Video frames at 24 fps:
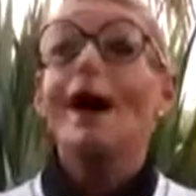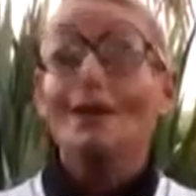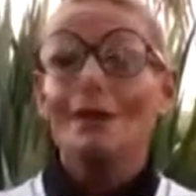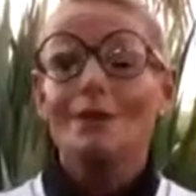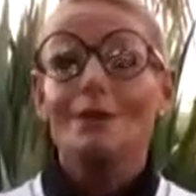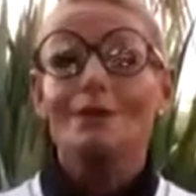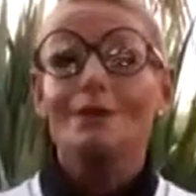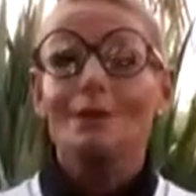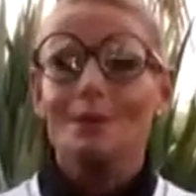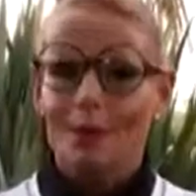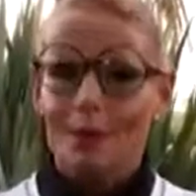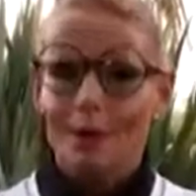
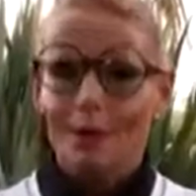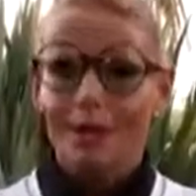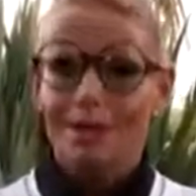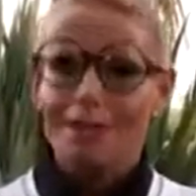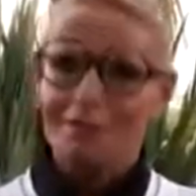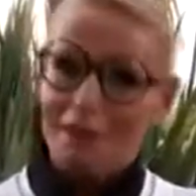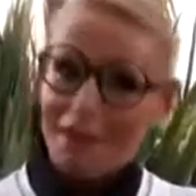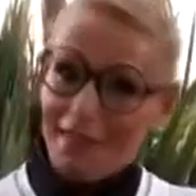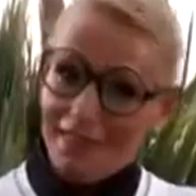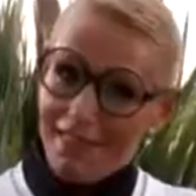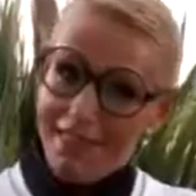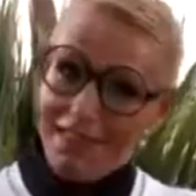your
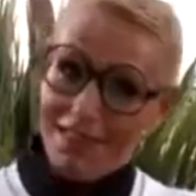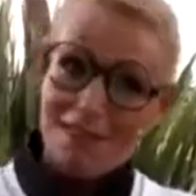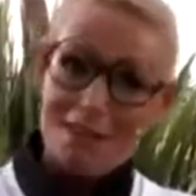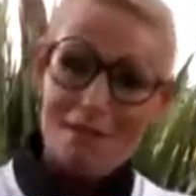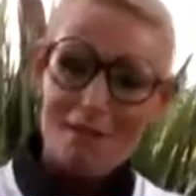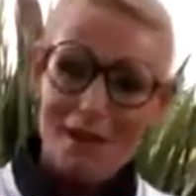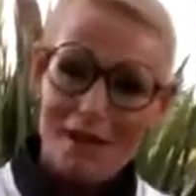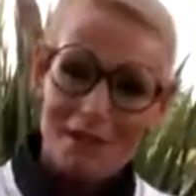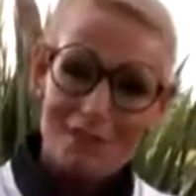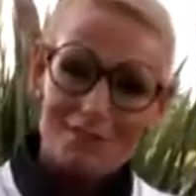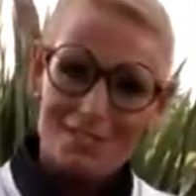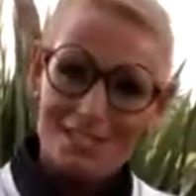product rather than you
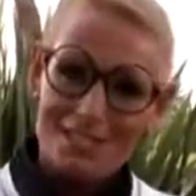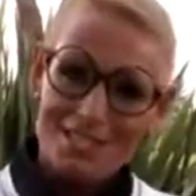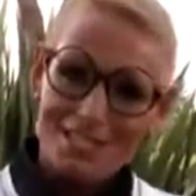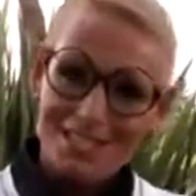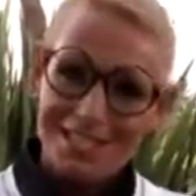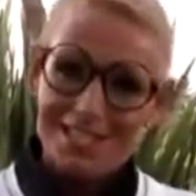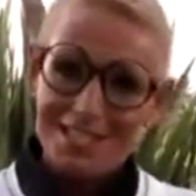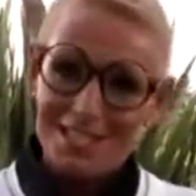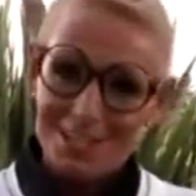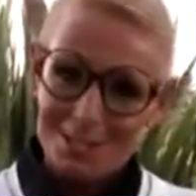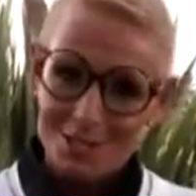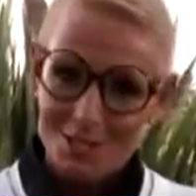have to
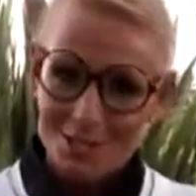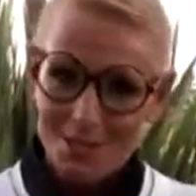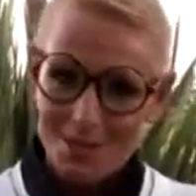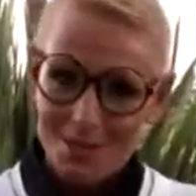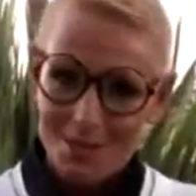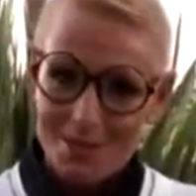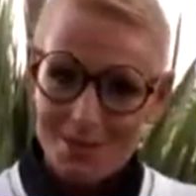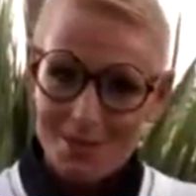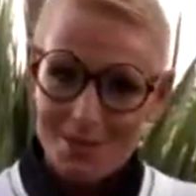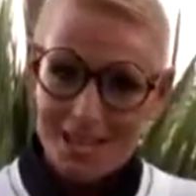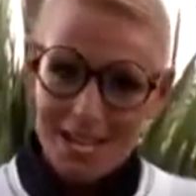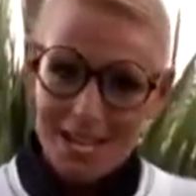sell it to them.